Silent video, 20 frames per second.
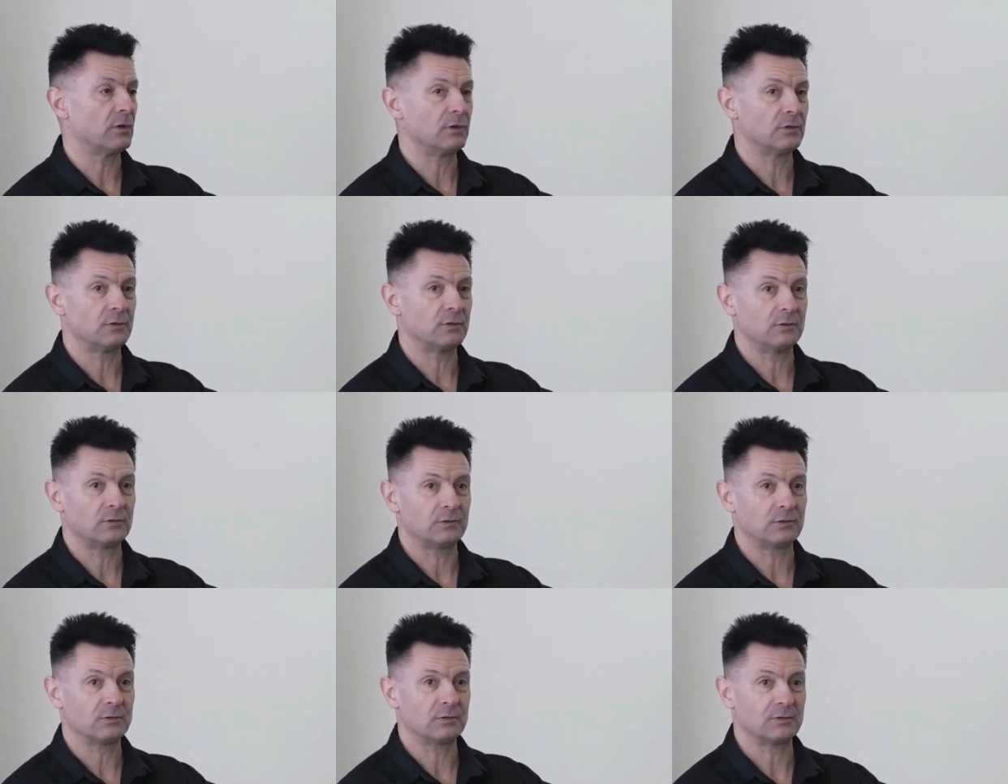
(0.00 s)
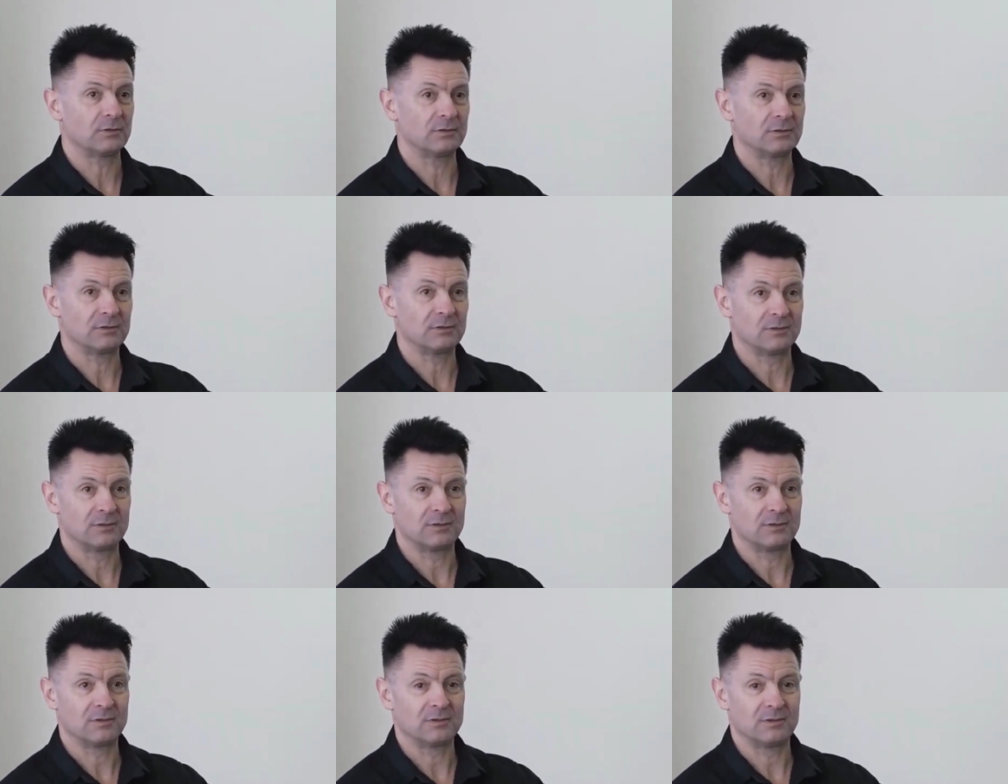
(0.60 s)
securities.
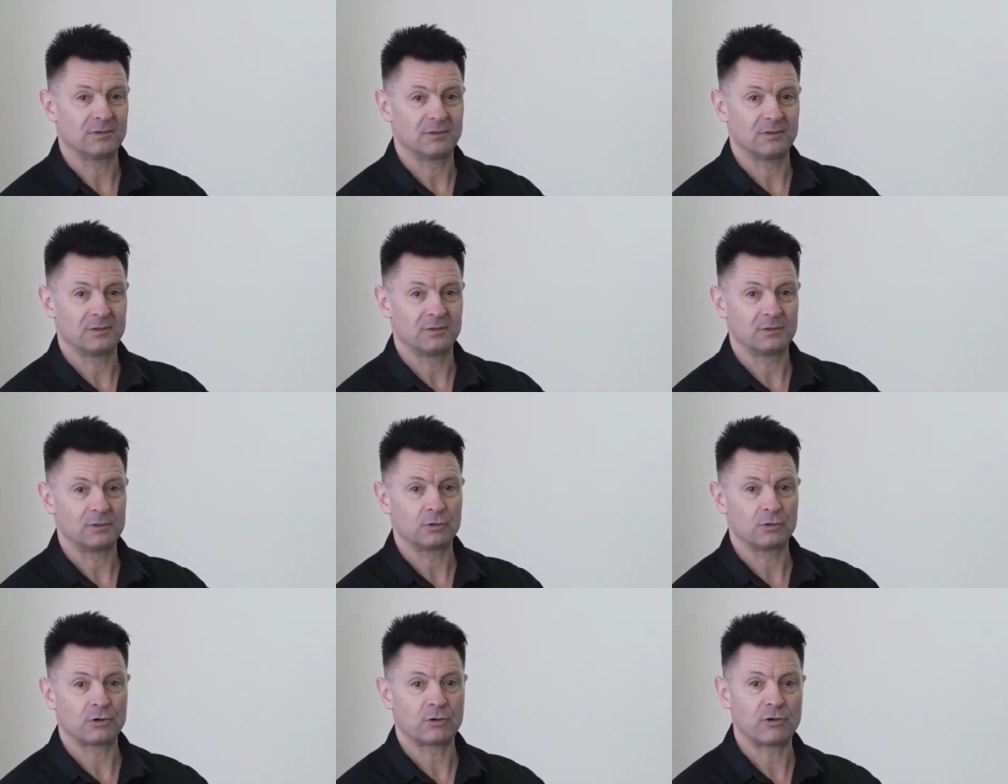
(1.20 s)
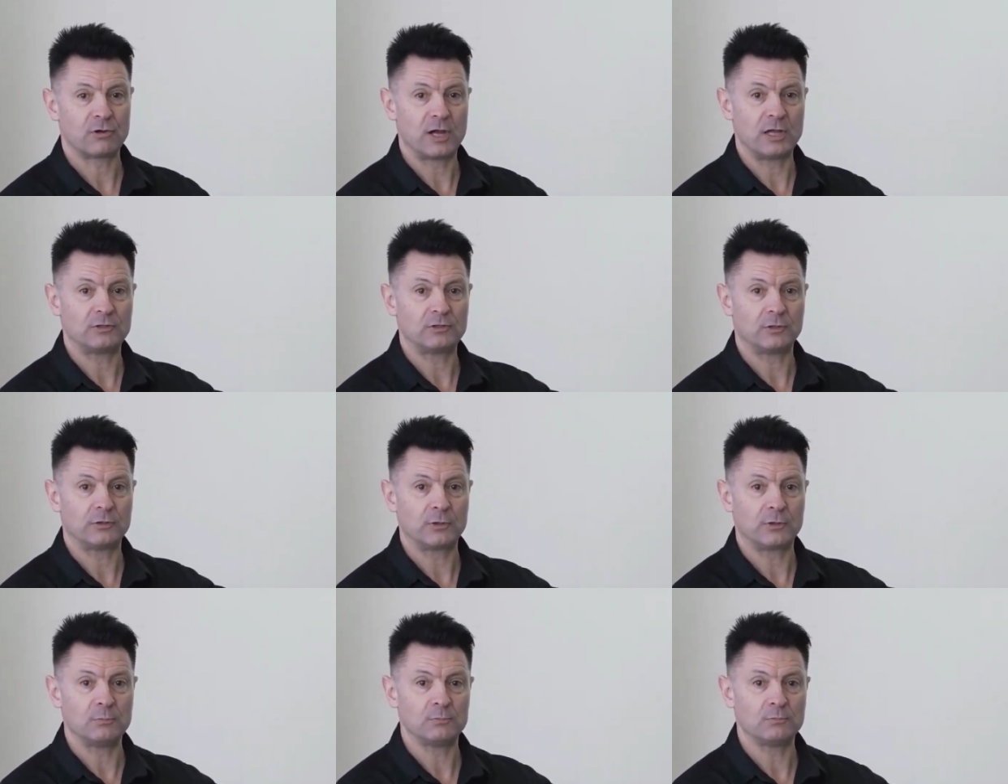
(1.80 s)
You
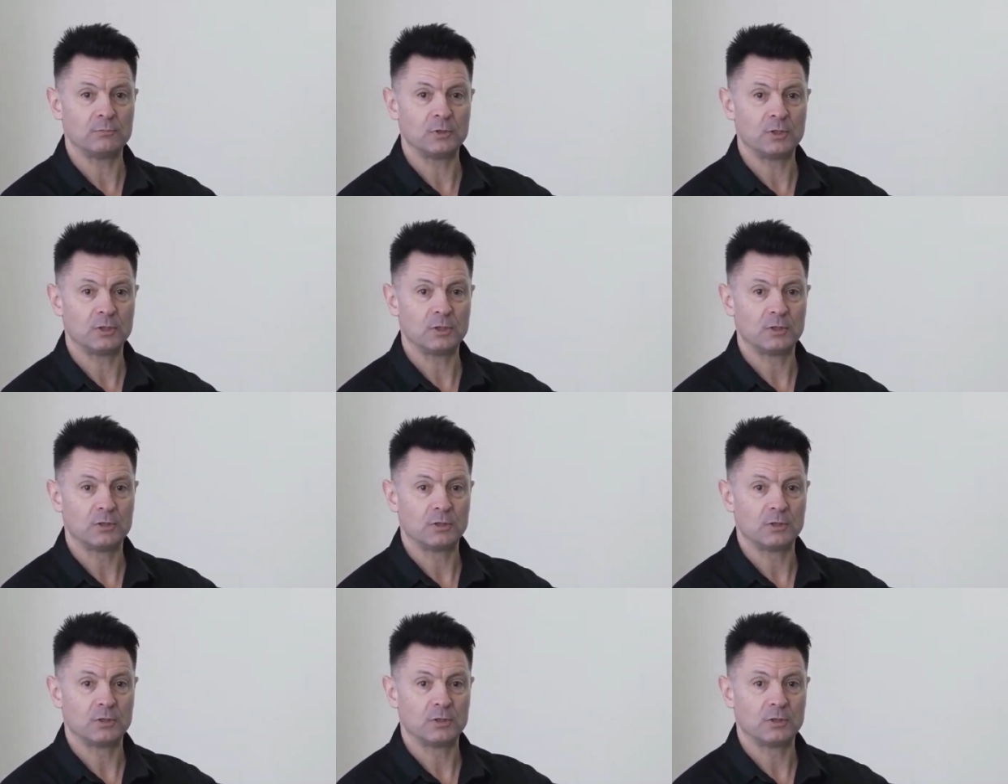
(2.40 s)
created them,